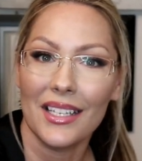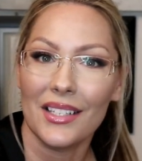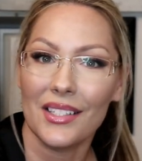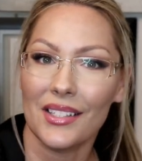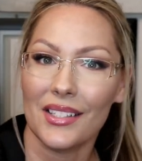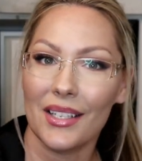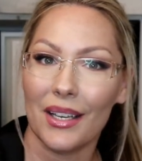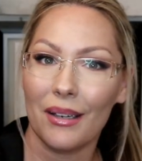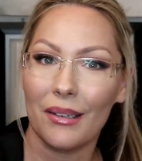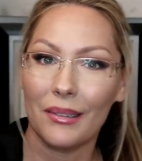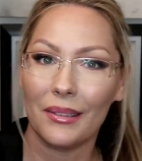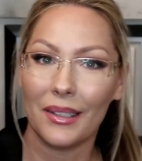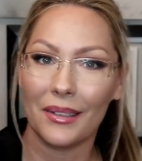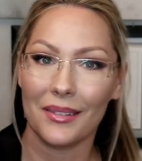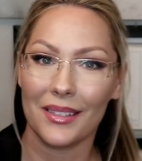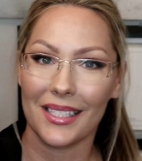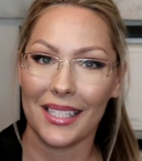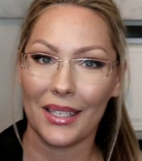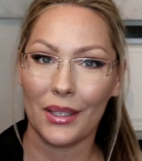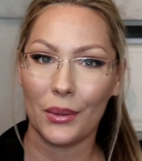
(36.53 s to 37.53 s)
So I
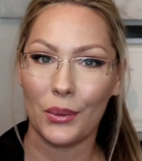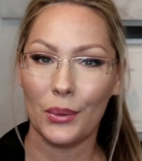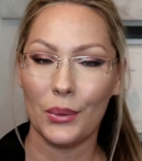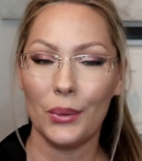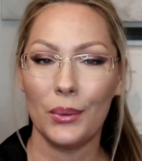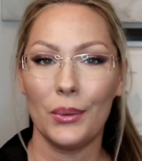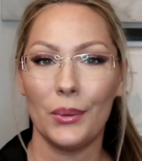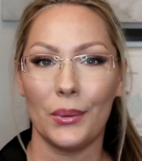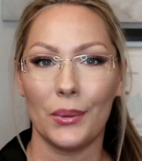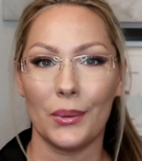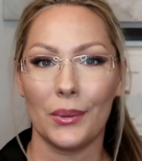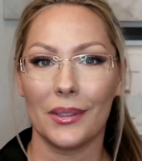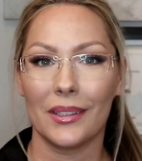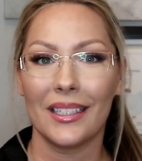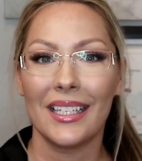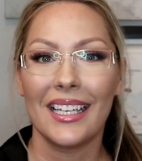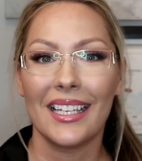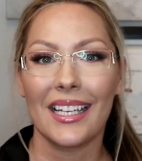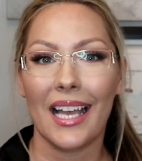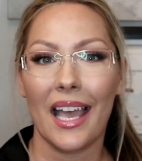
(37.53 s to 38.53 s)
was like, ooh,
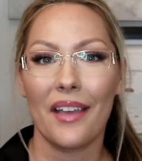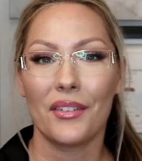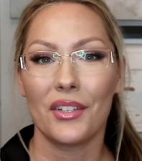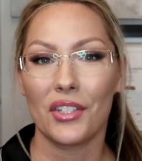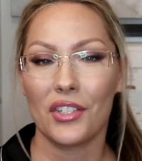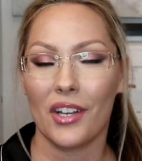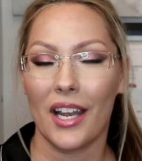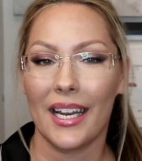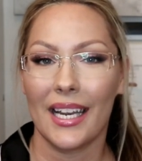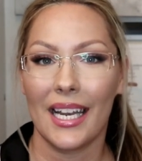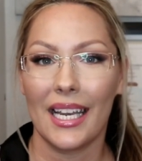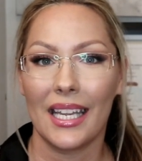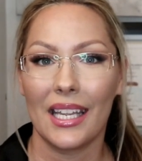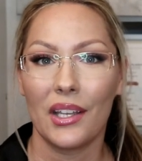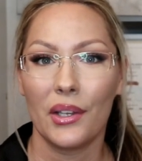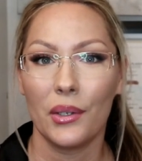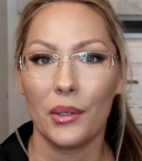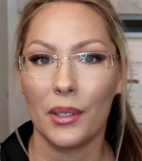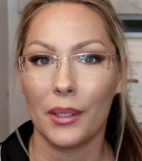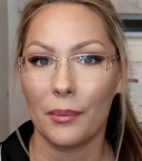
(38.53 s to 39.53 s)
I haven't tried any
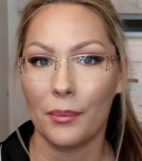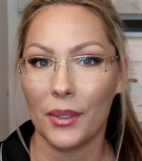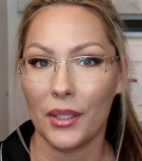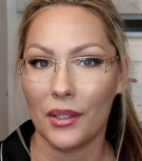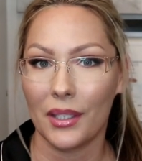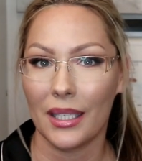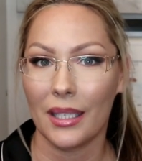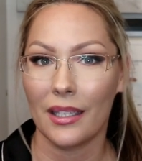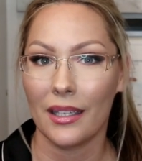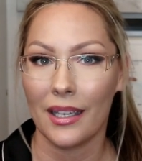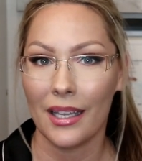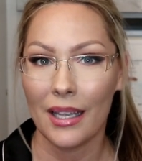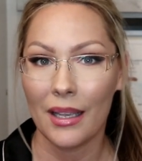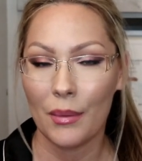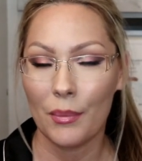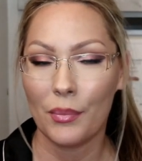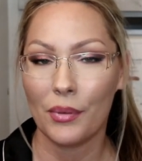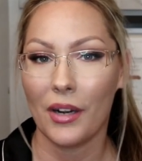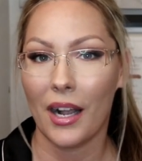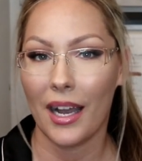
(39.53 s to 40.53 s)
Huda Beauty
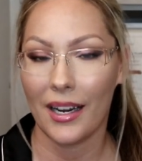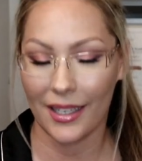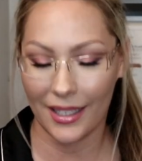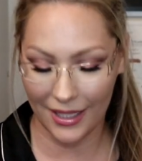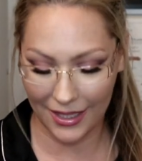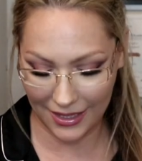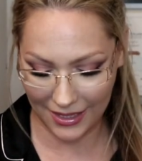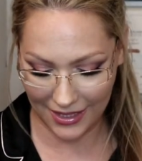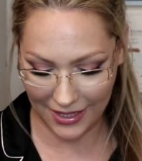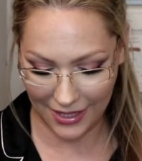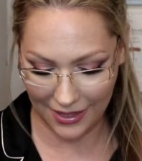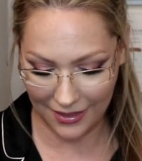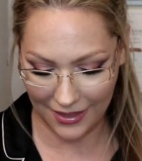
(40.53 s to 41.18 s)
products,